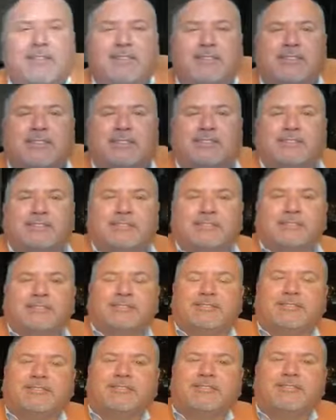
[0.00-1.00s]

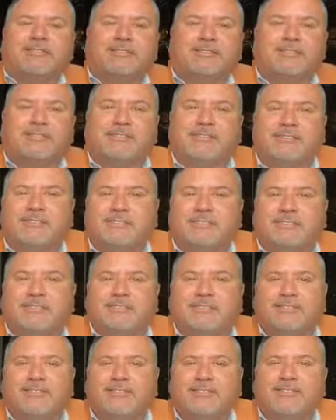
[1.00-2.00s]

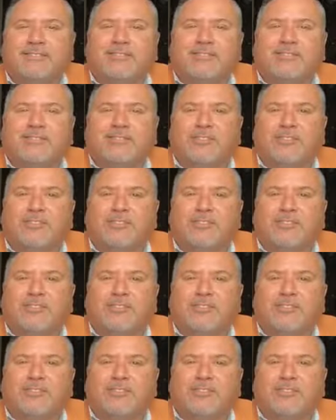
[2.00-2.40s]
No words are spoken by the person on screen.